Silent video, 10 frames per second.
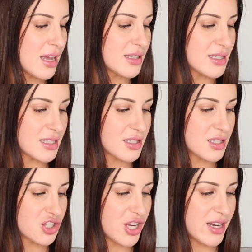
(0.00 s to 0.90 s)
This is the
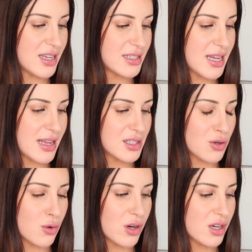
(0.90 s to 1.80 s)
shade Intense
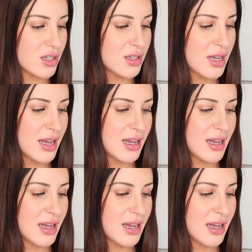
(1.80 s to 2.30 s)
Coral.